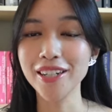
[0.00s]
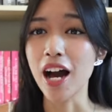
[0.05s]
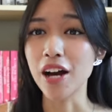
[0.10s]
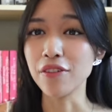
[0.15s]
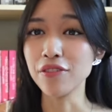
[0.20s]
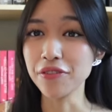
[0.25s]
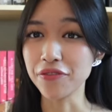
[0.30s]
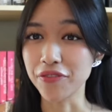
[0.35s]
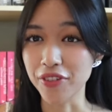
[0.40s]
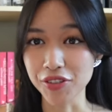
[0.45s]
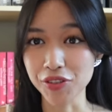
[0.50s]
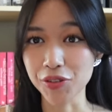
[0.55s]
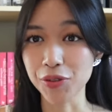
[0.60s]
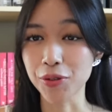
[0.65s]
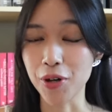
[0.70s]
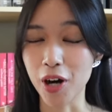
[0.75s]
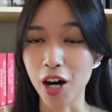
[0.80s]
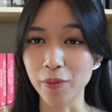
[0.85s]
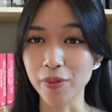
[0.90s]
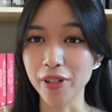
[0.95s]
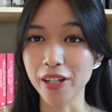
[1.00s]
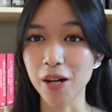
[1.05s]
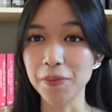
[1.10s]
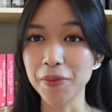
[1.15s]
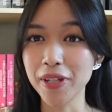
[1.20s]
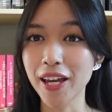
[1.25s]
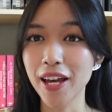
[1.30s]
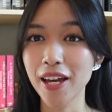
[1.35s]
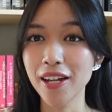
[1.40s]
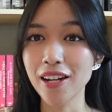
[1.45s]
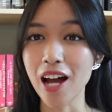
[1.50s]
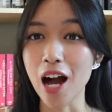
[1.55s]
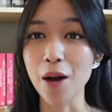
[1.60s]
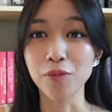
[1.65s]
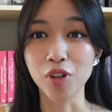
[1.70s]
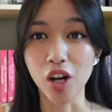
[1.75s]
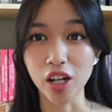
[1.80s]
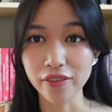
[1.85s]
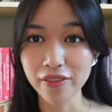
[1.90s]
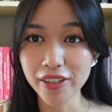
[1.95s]
I have a physical copy coming in. I'm
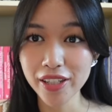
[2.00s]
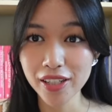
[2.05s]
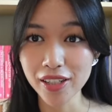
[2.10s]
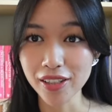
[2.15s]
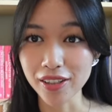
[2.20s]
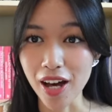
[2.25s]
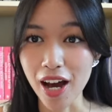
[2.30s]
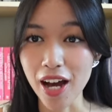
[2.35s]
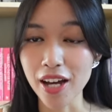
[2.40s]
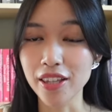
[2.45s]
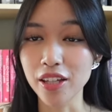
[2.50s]
not even gonna lie,